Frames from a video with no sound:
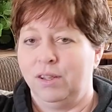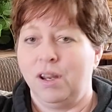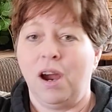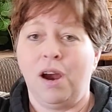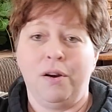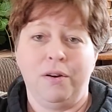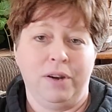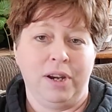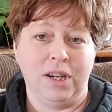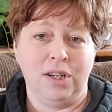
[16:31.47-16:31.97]

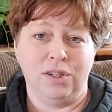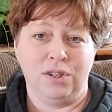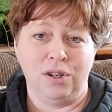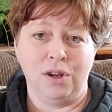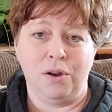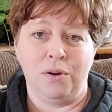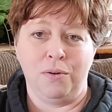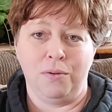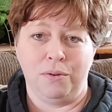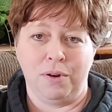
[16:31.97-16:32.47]
already
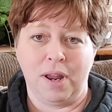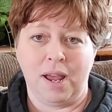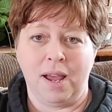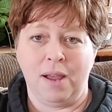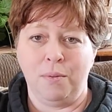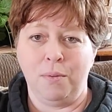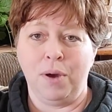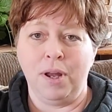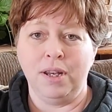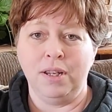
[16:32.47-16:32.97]
shown. I
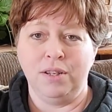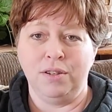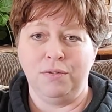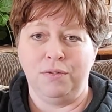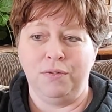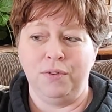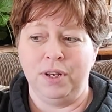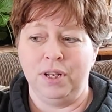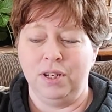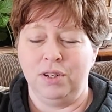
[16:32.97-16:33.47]
wanted to
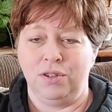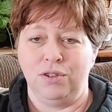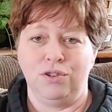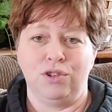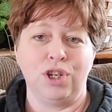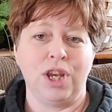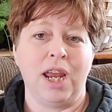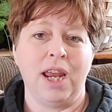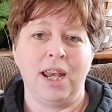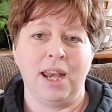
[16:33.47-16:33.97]
finish
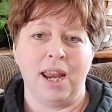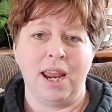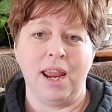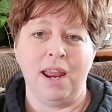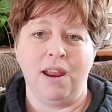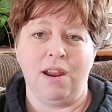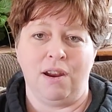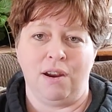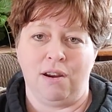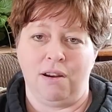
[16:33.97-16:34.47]
Jane
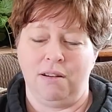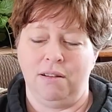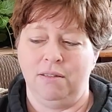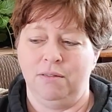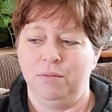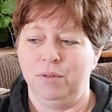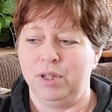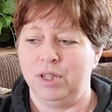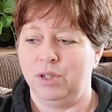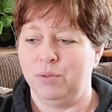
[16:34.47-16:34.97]
Eyre,
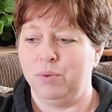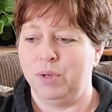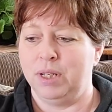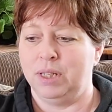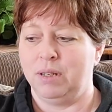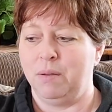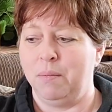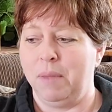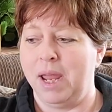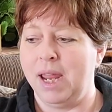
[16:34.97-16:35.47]
which
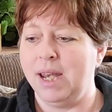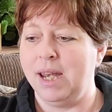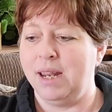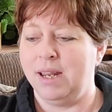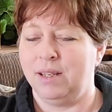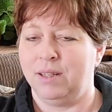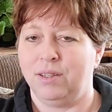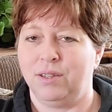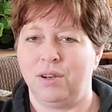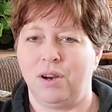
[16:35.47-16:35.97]
was a
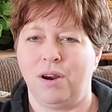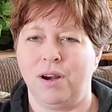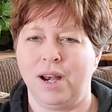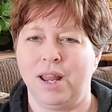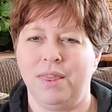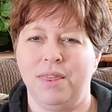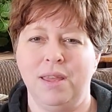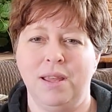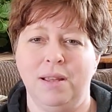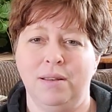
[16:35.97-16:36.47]
Mania start, I
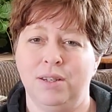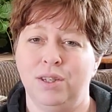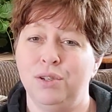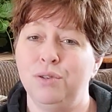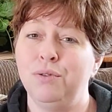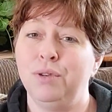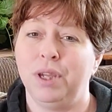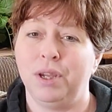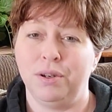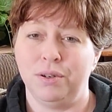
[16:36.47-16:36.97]
think
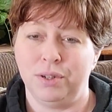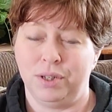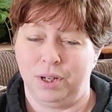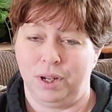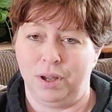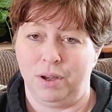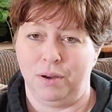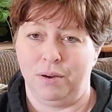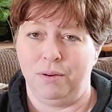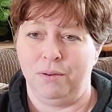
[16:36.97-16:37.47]
2 years
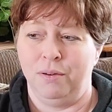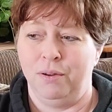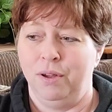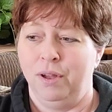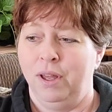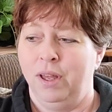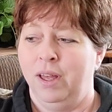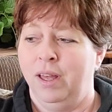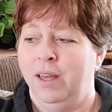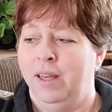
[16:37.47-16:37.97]
ago.
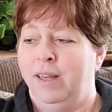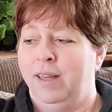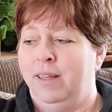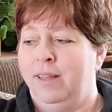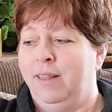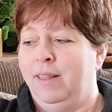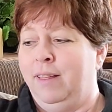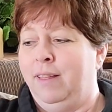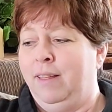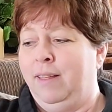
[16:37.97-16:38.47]

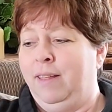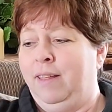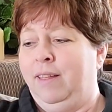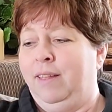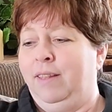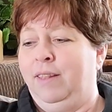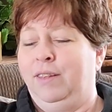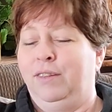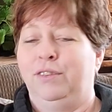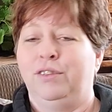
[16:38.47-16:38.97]

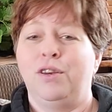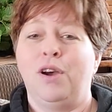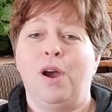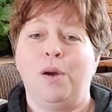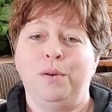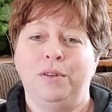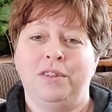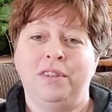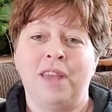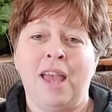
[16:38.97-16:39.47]
So I
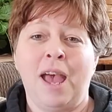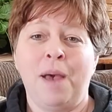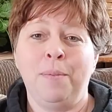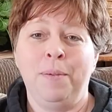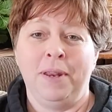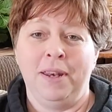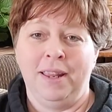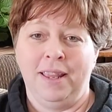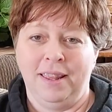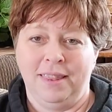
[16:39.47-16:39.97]
was
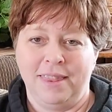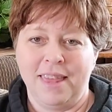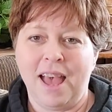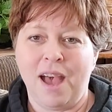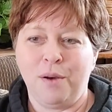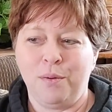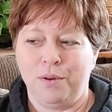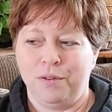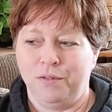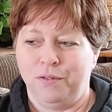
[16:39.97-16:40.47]
happy to get
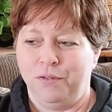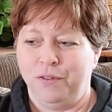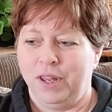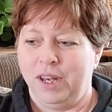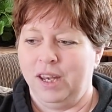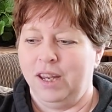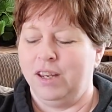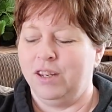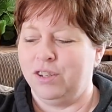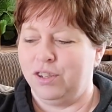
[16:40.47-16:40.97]
that one
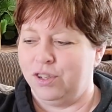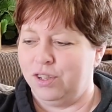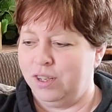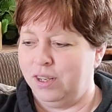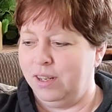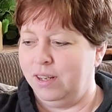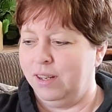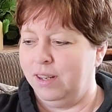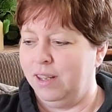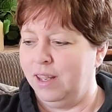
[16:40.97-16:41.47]
finished.
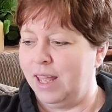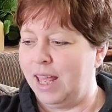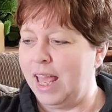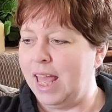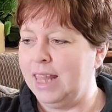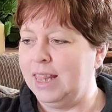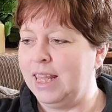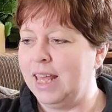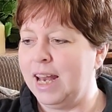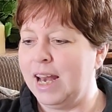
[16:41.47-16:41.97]

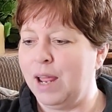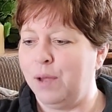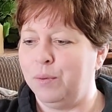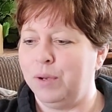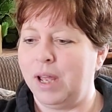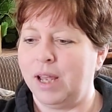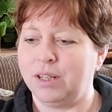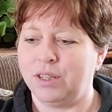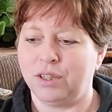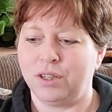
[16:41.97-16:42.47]
And then
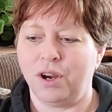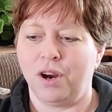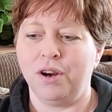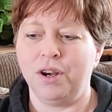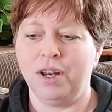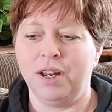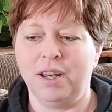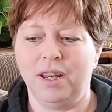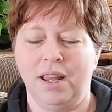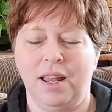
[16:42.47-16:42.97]
I
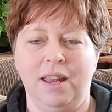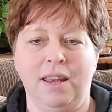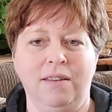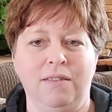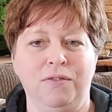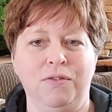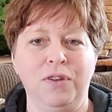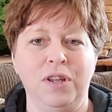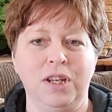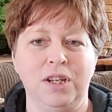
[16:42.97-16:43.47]
started
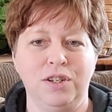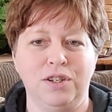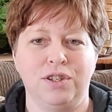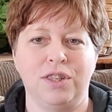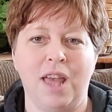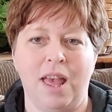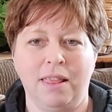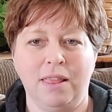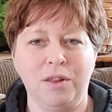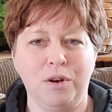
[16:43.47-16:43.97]
and finished
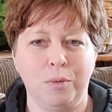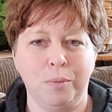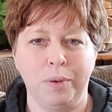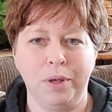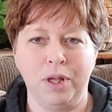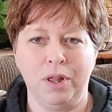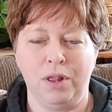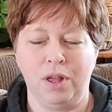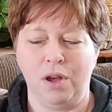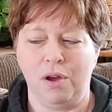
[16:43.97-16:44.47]
that little
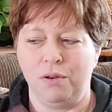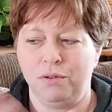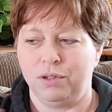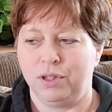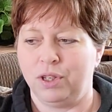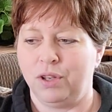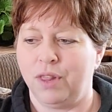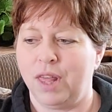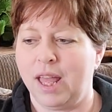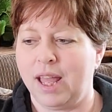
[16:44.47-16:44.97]
pillow,
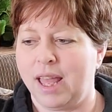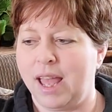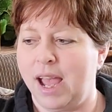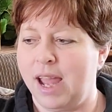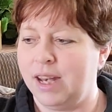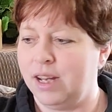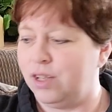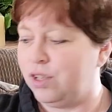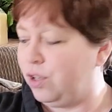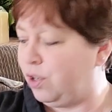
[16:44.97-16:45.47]
so that
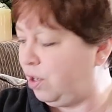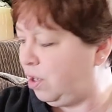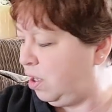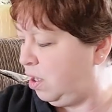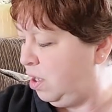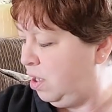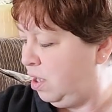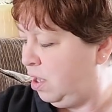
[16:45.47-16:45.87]
kind of took